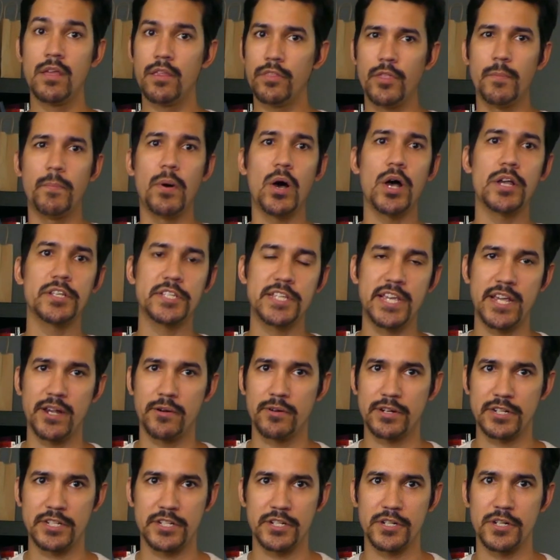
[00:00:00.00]
The boss
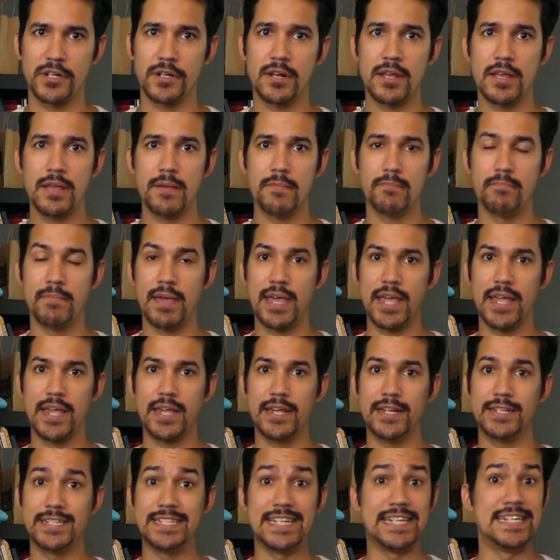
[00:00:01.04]
character
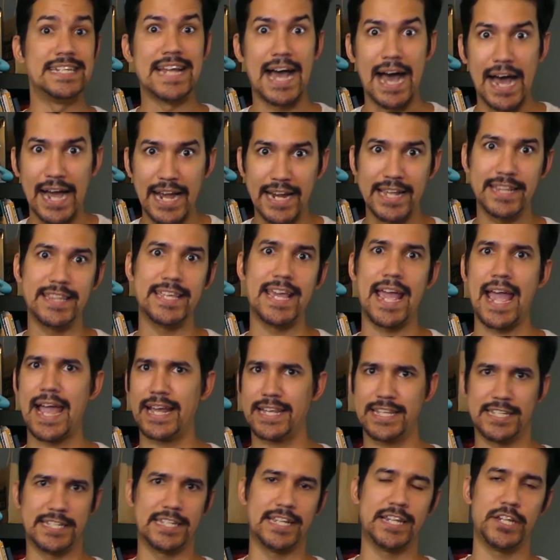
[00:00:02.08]
may deny the
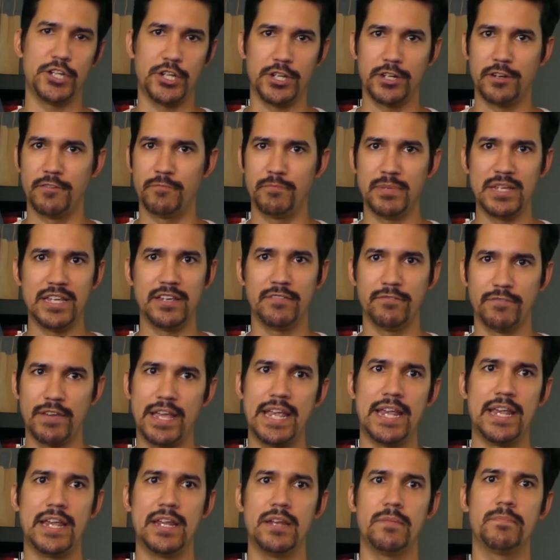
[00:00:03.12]
accusation of being
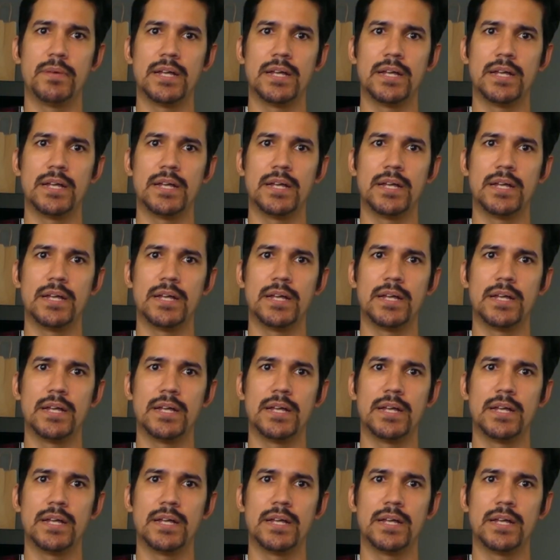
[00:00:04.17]
vain,